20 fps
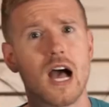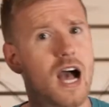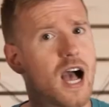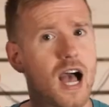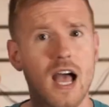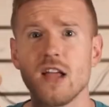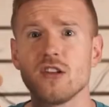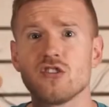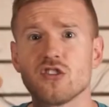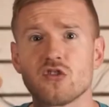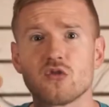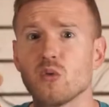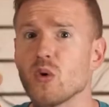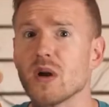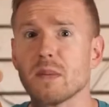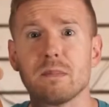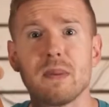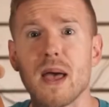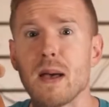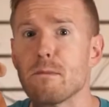I just want
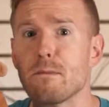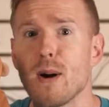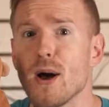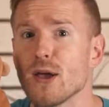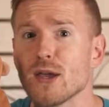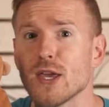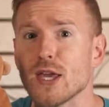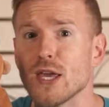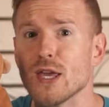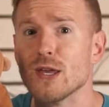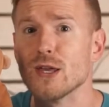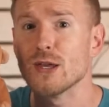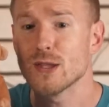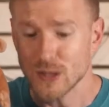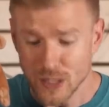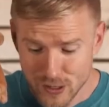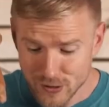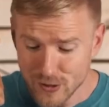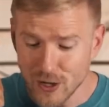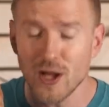a pet monkey.
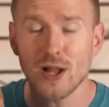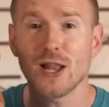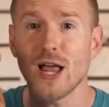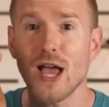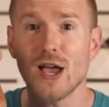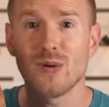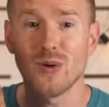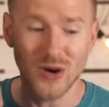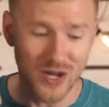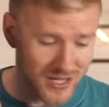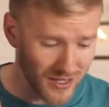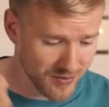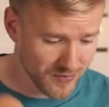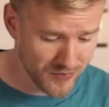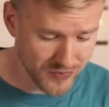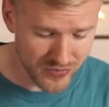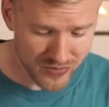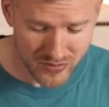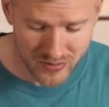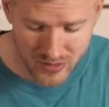That's all I want.
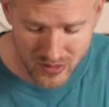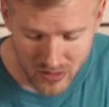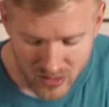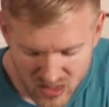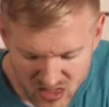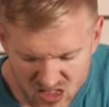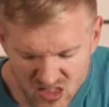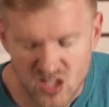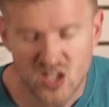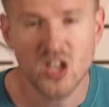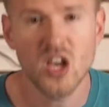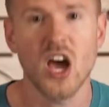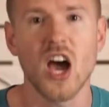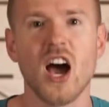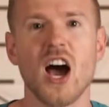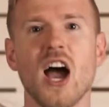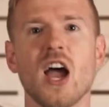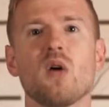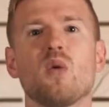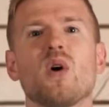
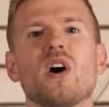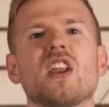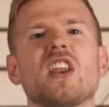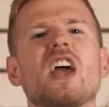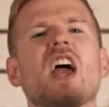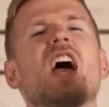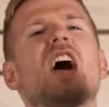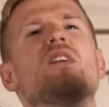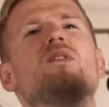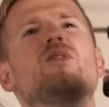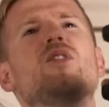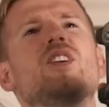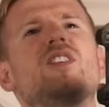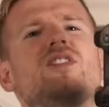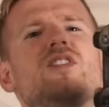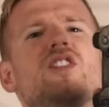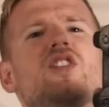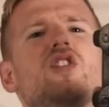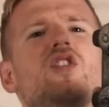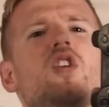I want every
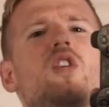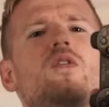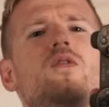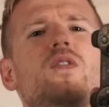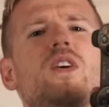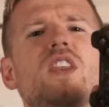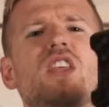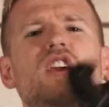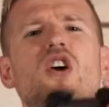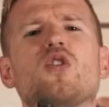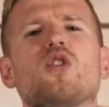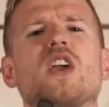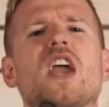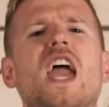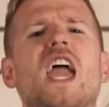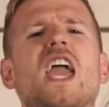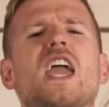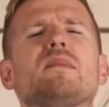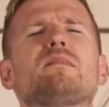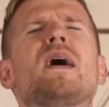single video
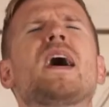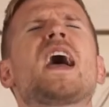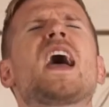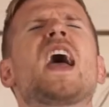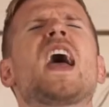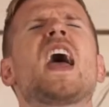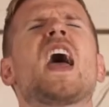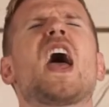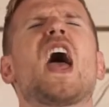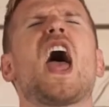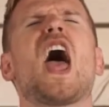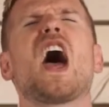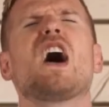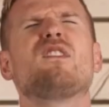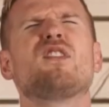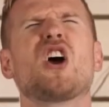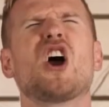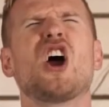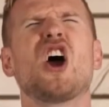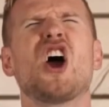game
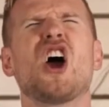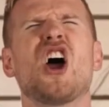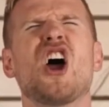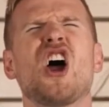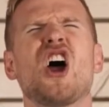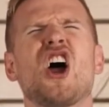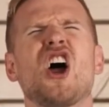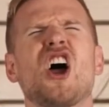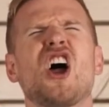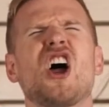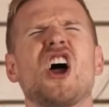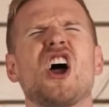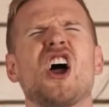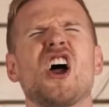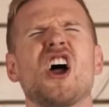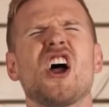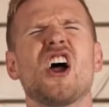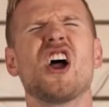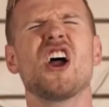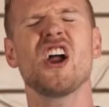
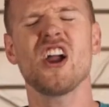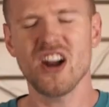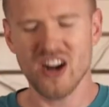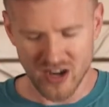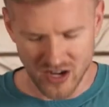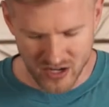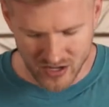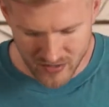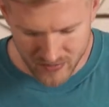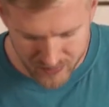ever.